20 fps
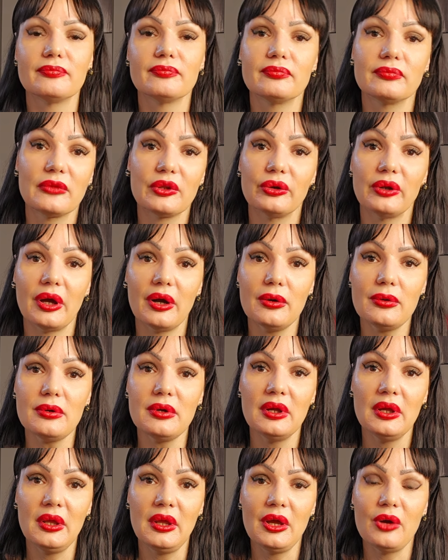you know,
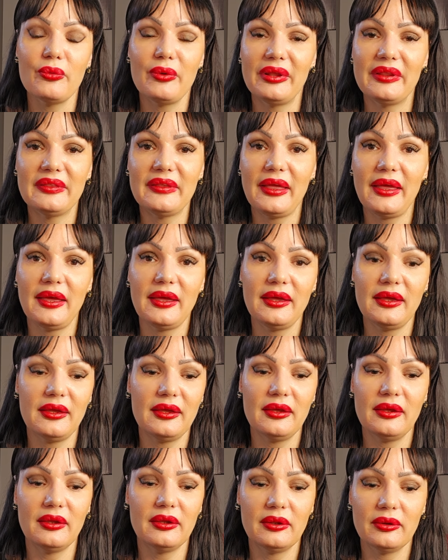when
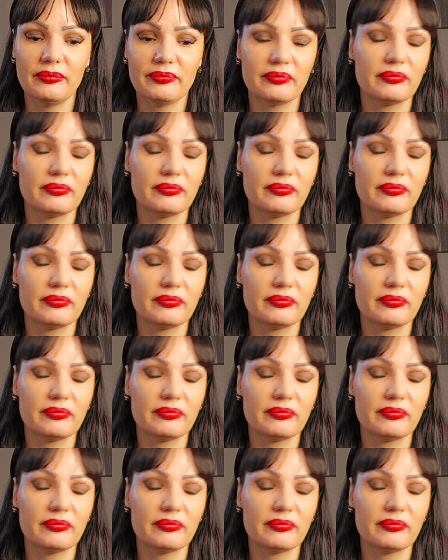they